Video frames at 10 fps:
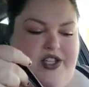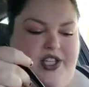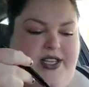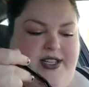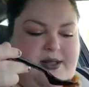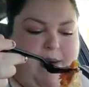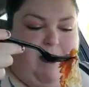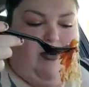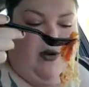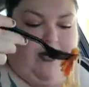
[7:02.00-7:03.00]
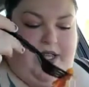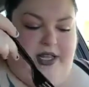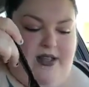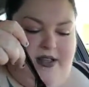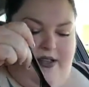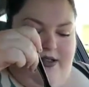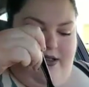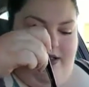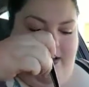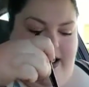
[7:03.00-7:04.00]
The cheese. The pepperoni.
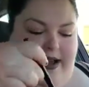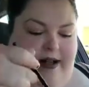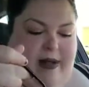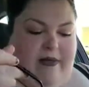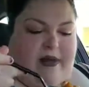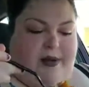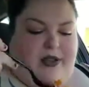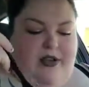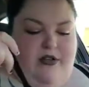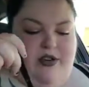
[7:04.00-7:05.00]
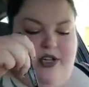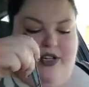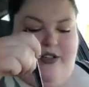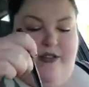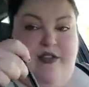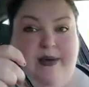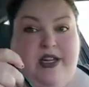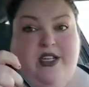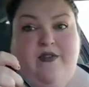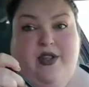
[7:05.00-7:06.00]
I will put the nutritional
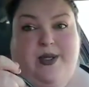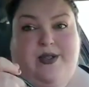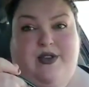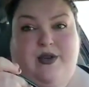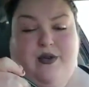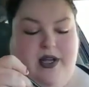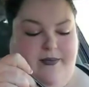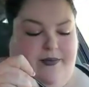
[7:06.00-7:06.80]
information for those of you